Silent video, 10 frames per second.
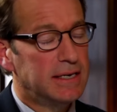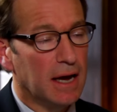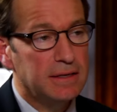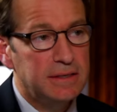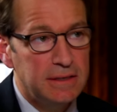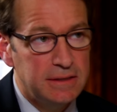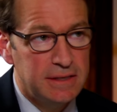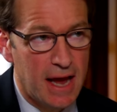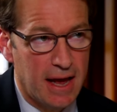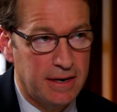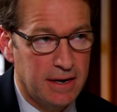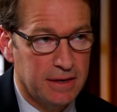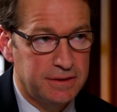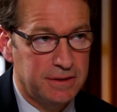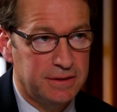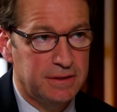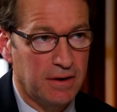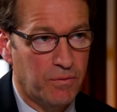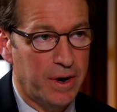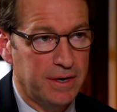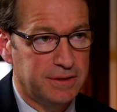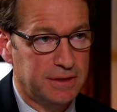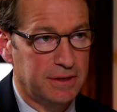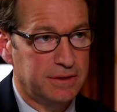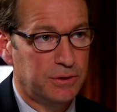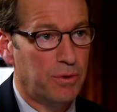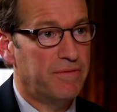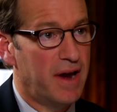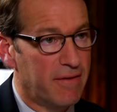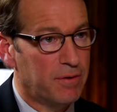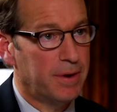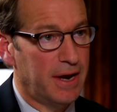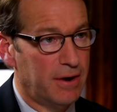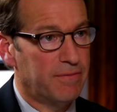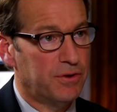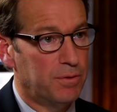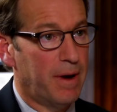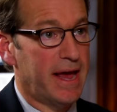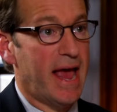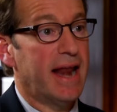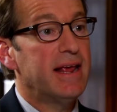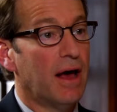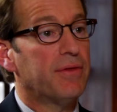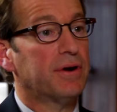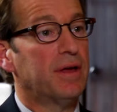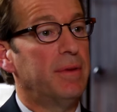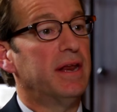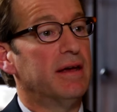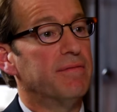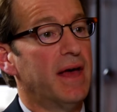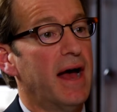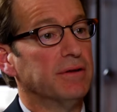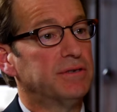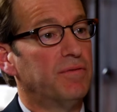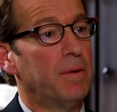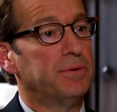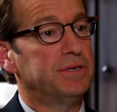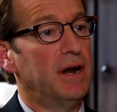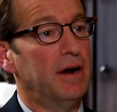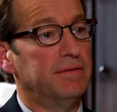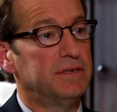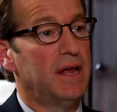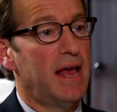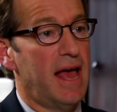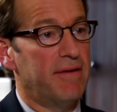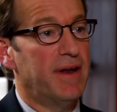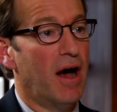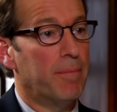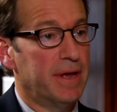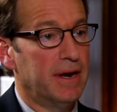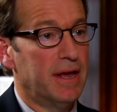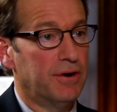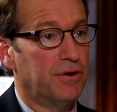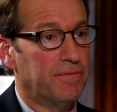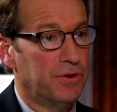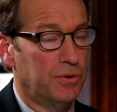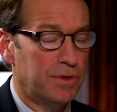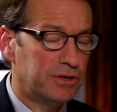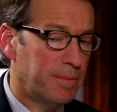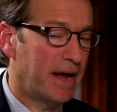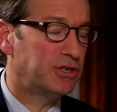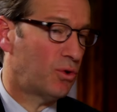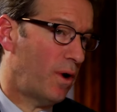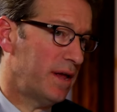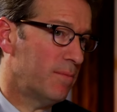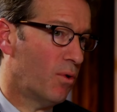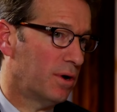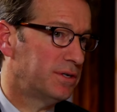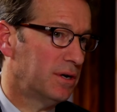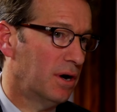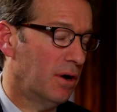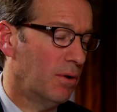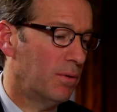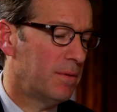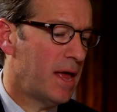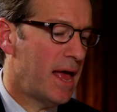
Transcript: Dozens and dozens of witnesses who have never been interviewed by any other committee of the House of Representatives have now been interviewed. There's about 20 more to go.